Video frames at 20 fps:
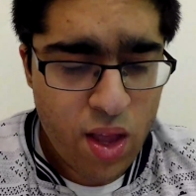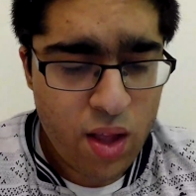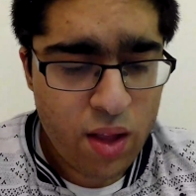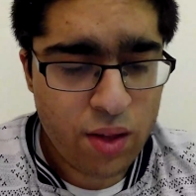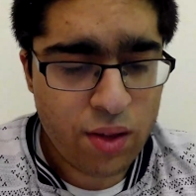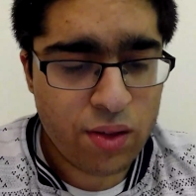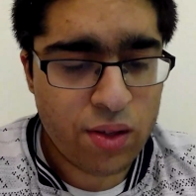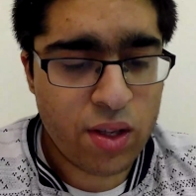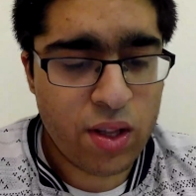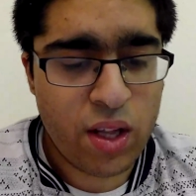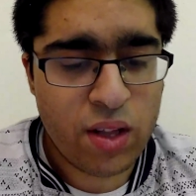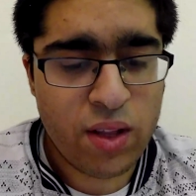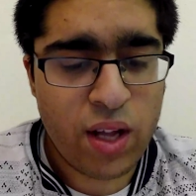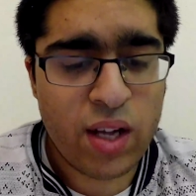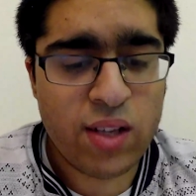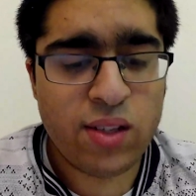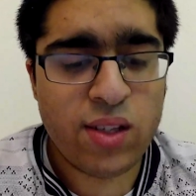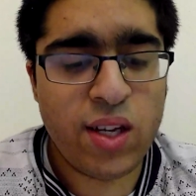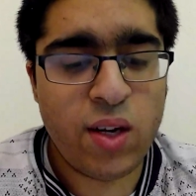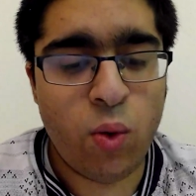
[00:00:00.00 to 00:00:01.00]
so then
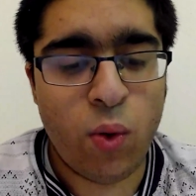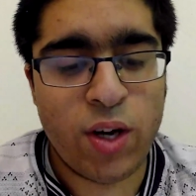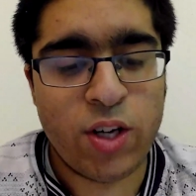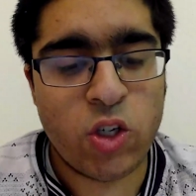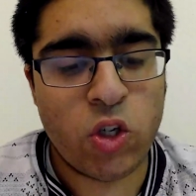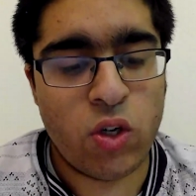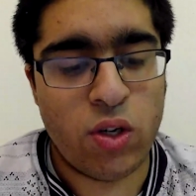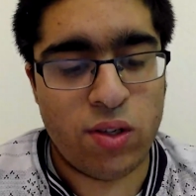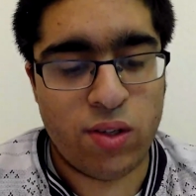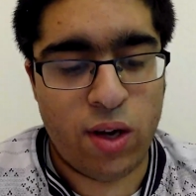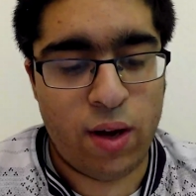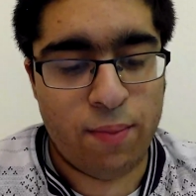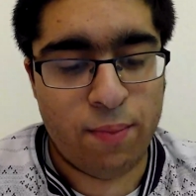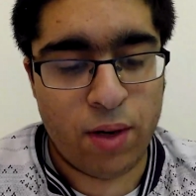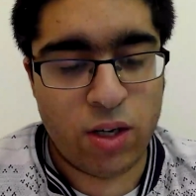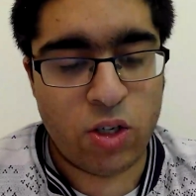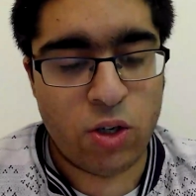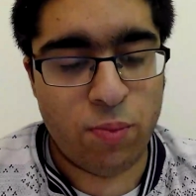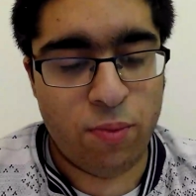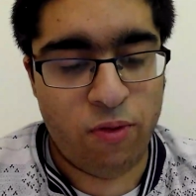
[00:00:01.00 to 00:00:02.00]
that's the equation as I
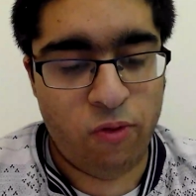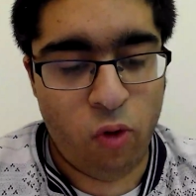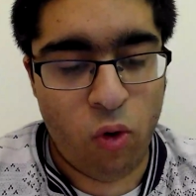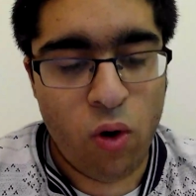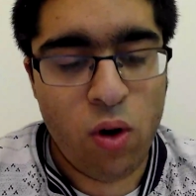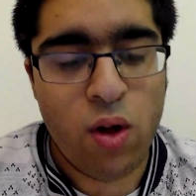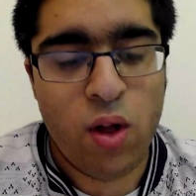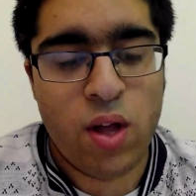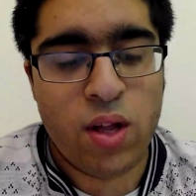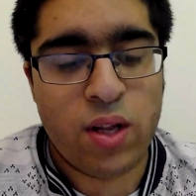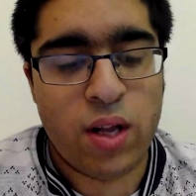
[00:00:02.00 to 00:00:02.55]
mentioned before.